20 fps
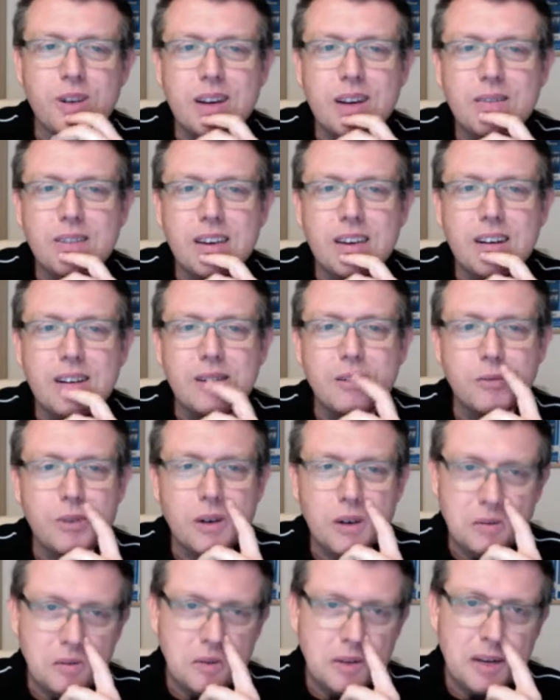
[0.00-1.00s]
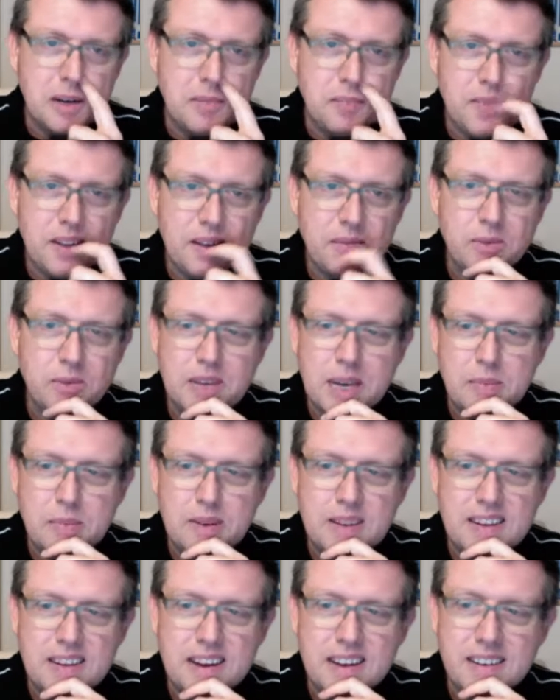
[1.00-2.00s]
Hotel as well. So it was
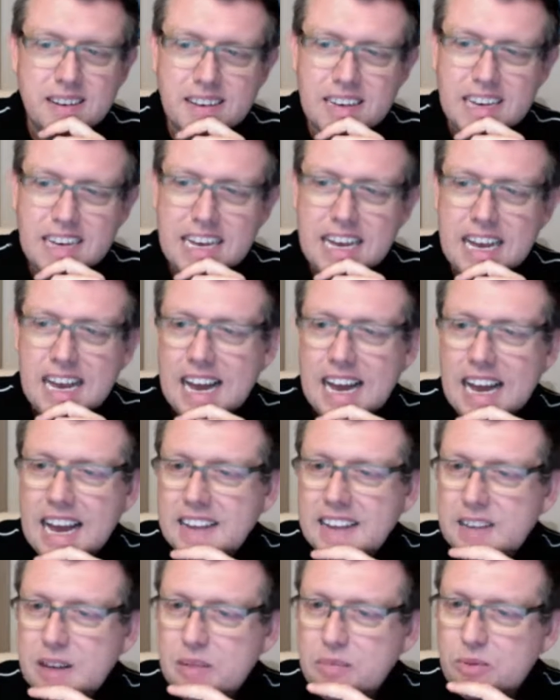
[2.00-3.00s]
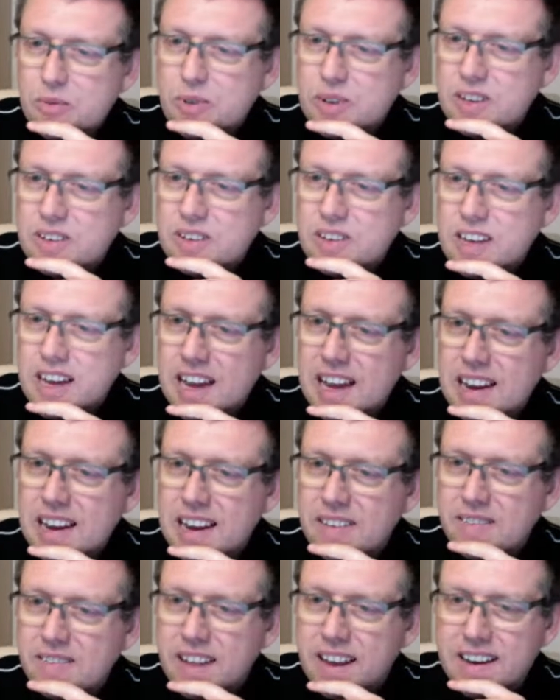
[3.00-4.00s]
happy days. Dimple says, "Yeah,
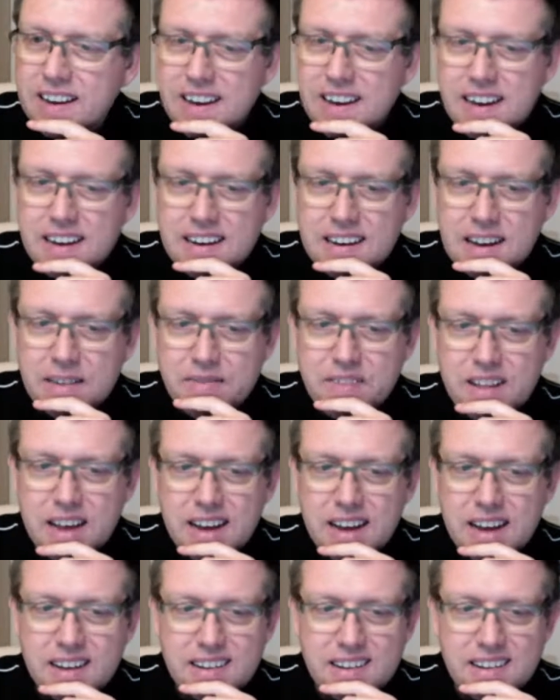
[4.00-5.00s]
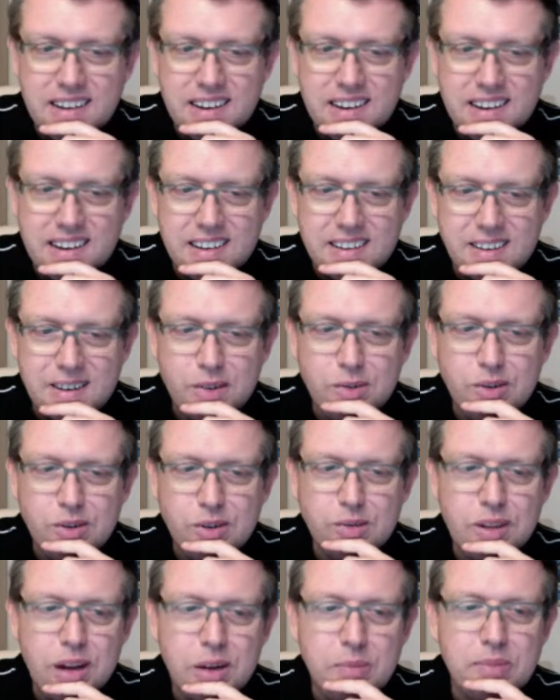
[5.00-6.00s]
love that. Yeah, love that. So
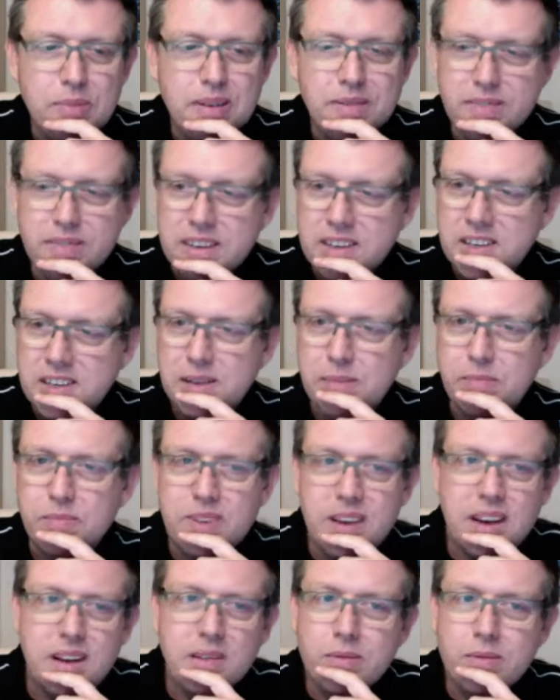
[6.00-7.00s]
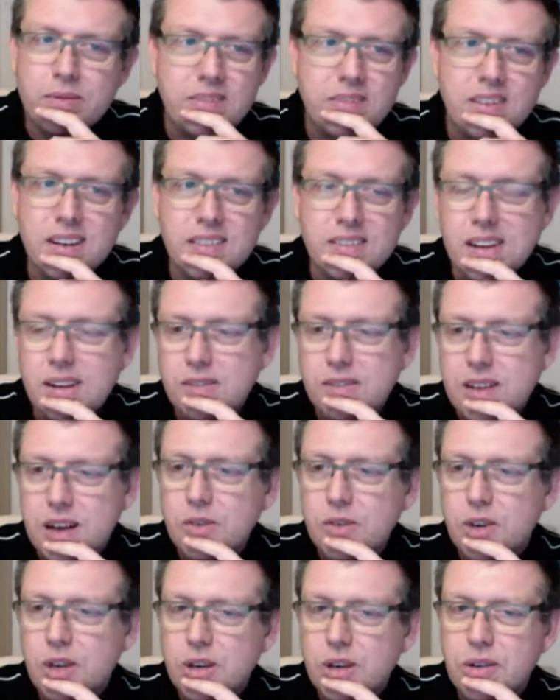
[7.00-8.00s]
true. Don't be a victim. Yeah,
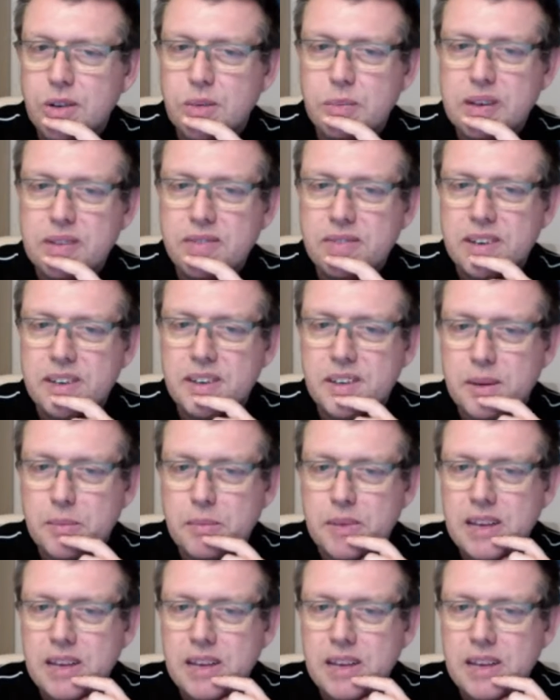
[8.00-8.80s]
don't choose to be a victim.